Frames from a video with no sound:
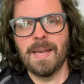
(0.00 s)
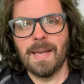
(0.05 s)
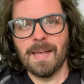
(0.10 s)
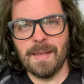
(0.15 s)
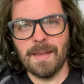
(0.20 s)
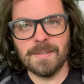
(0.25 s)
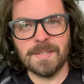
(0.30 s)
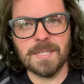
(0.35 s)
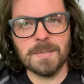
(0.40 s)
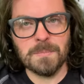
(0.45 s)

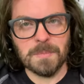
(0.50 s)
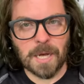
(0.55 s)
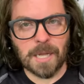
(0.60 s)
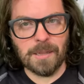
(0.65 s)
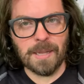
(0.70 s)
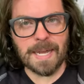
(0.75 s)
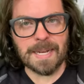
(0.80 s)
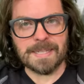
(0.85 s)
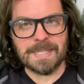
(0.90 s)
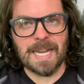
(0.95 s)
A
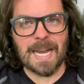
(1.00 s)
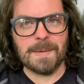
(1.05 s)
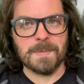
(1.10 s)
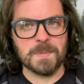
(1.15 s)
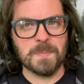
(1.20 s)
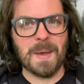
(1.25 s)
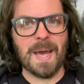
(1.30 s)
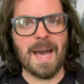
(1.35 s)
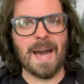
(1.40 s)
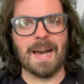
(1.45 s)
lot of
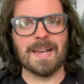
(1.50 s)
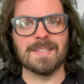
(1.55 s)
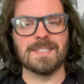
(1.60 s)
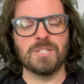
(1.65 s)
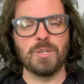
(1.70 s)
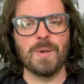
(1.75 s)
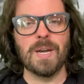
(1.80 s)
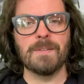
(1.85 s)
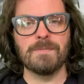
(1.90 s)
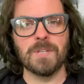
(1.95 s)
times past,
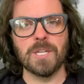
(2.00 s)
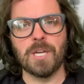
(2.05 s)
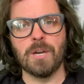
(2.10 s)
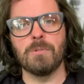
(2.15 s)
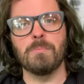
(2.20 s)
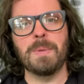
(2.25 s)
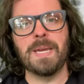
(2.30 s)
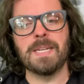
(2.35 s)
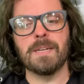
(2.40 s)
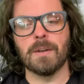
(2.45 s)
you have to go
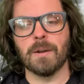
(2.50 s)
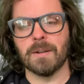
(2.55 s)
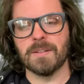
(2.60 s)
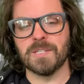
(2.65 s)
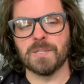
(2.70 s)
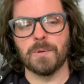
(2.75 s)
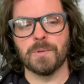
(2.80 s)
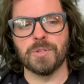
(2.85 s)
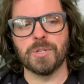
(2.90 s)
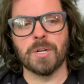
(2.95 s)
meet it on
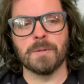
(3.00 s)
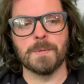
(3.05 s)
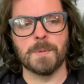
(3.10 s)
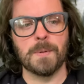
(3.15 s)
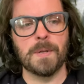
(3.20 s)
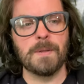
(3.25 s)
its own terms. But